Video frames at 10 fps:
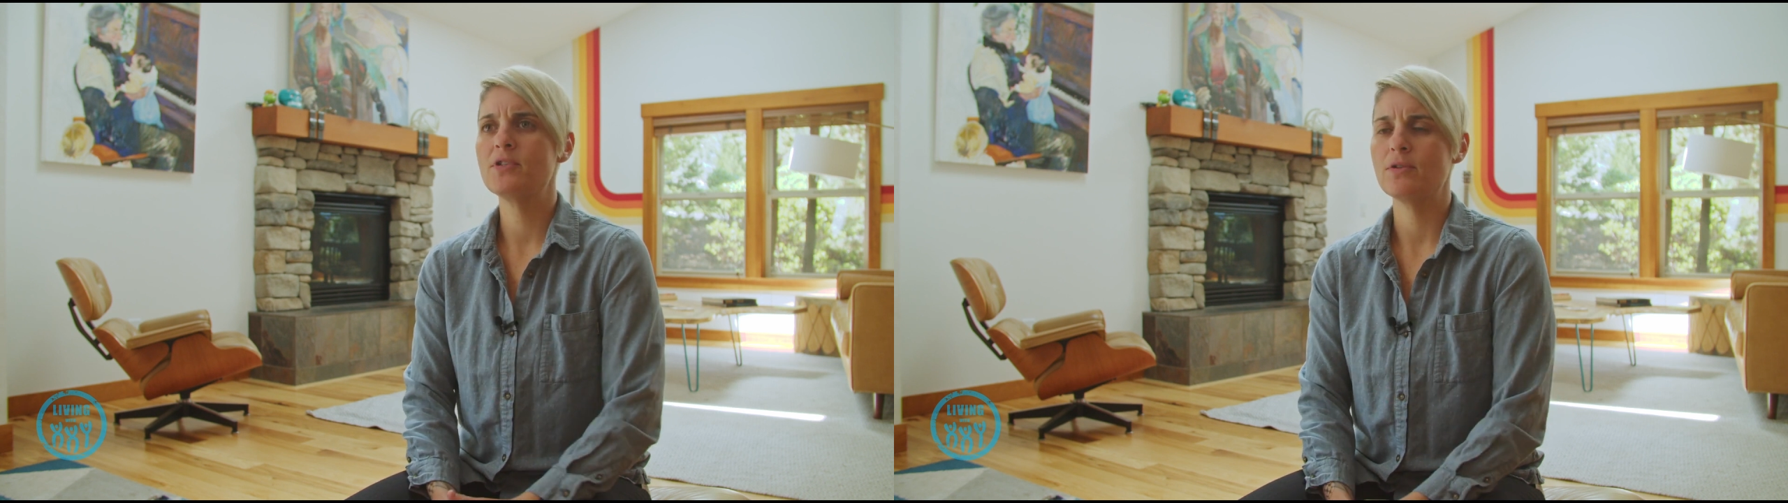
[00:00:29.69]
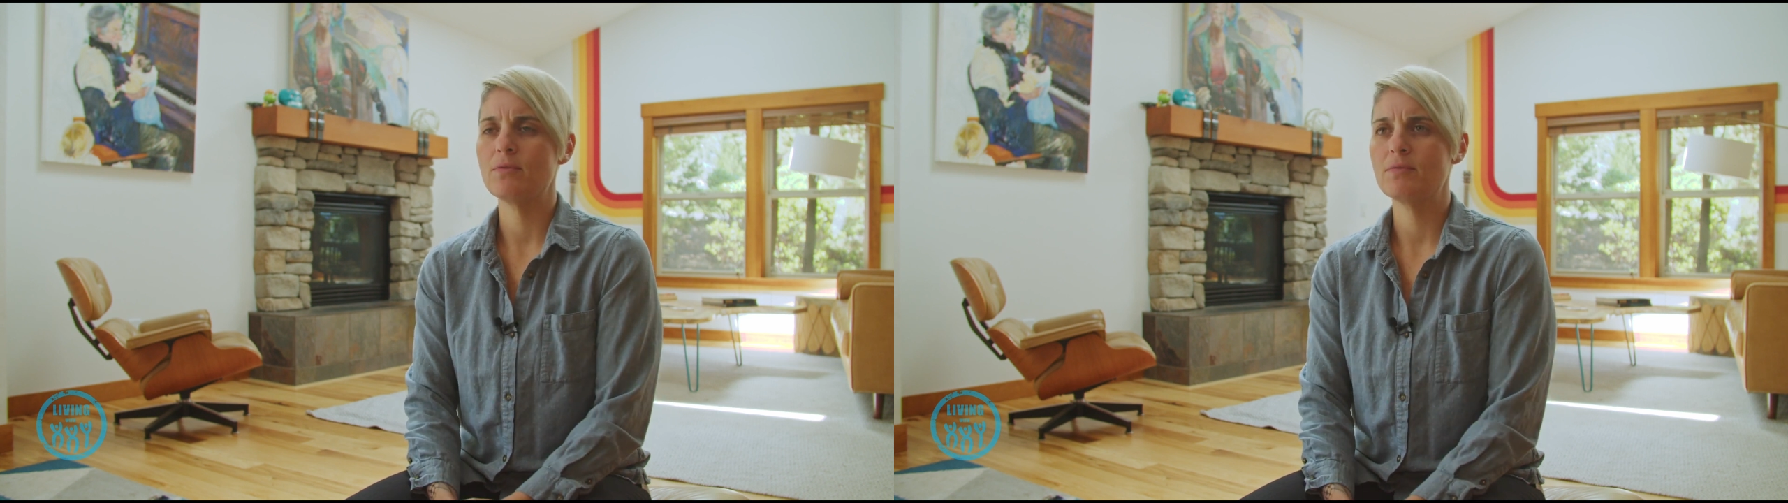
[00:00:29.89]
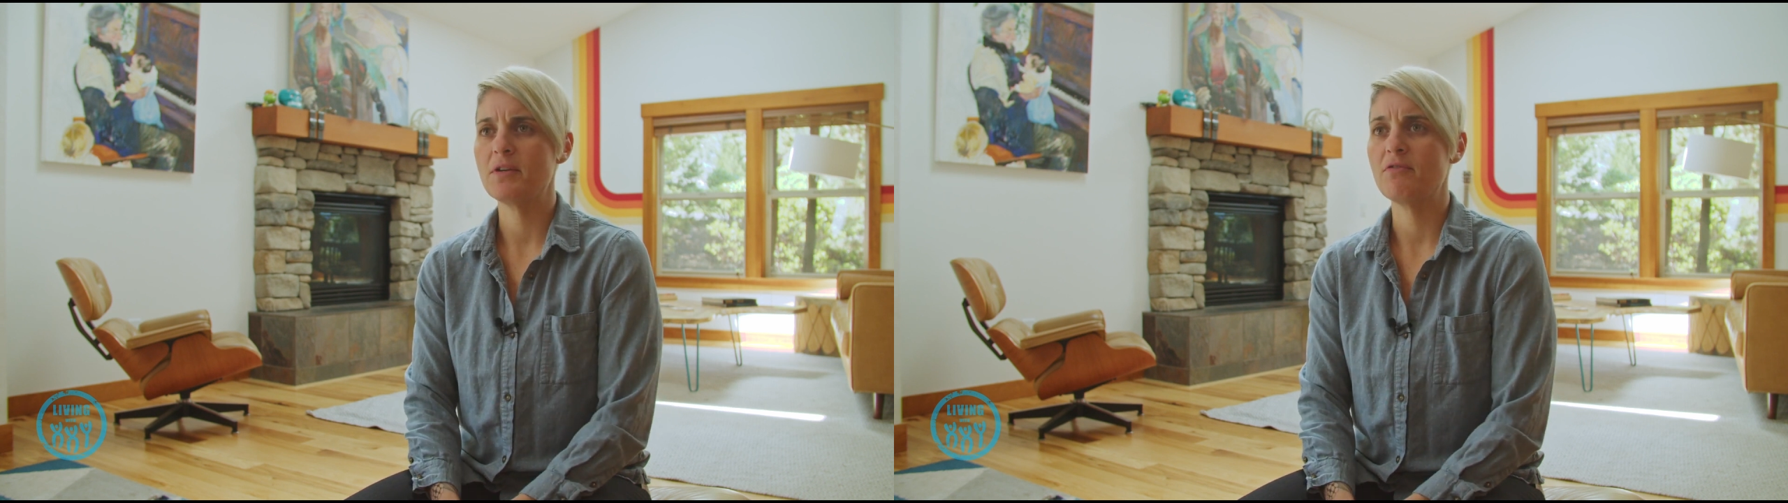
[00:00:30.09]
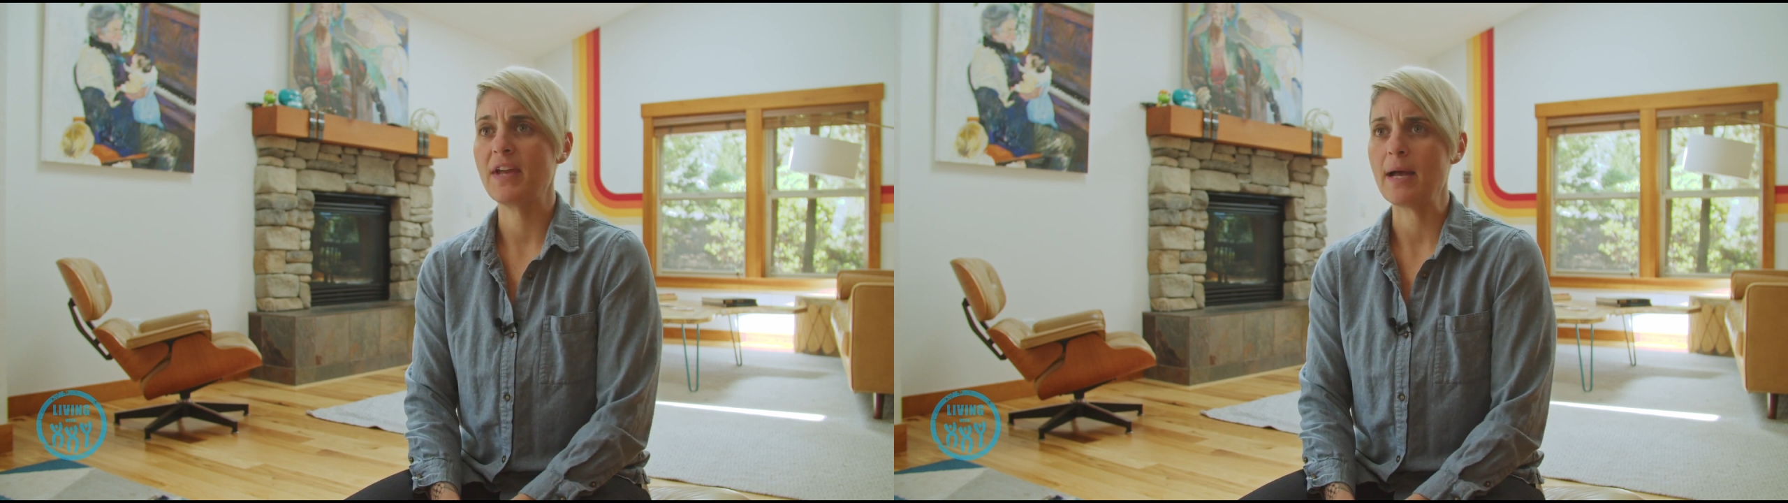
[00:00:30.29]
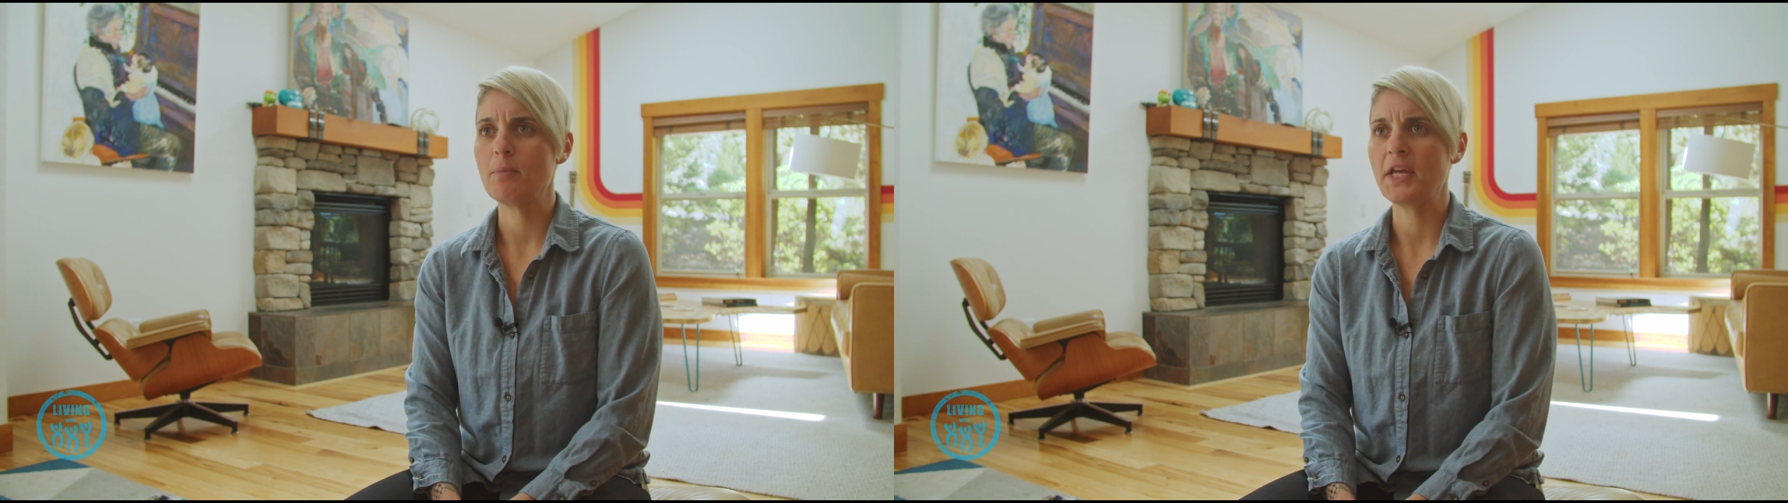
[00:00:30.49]
to
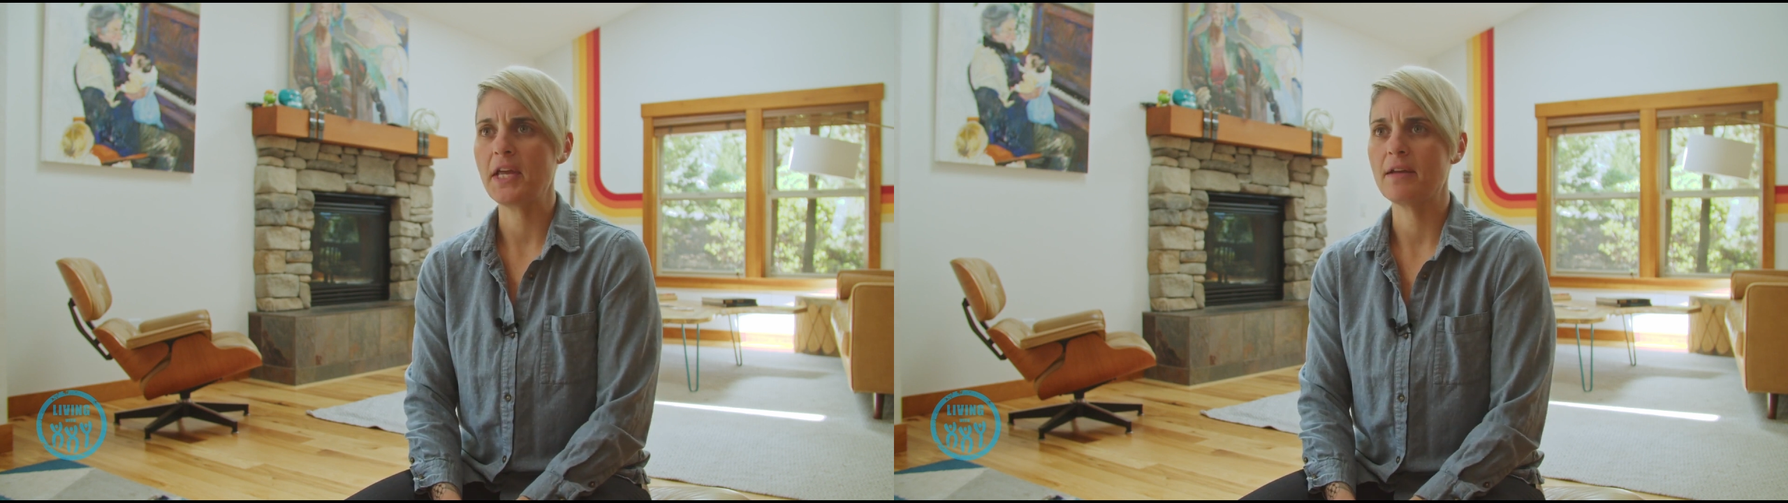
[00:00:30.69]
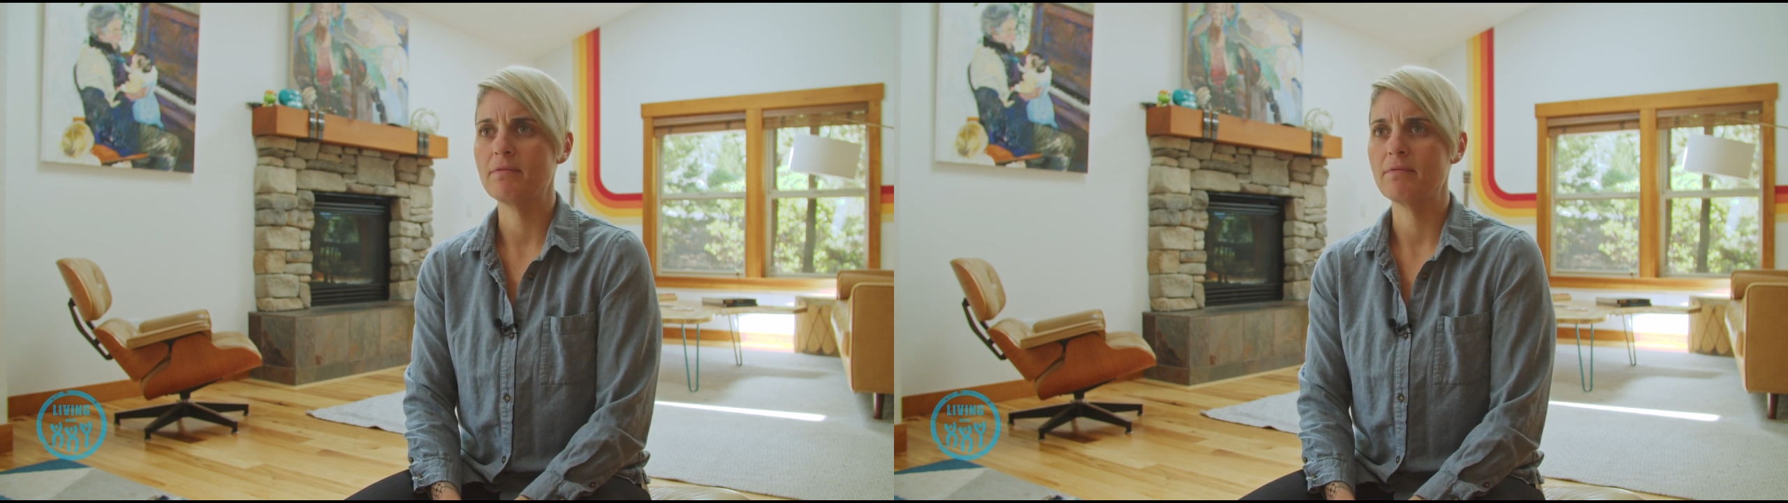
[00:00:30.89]
family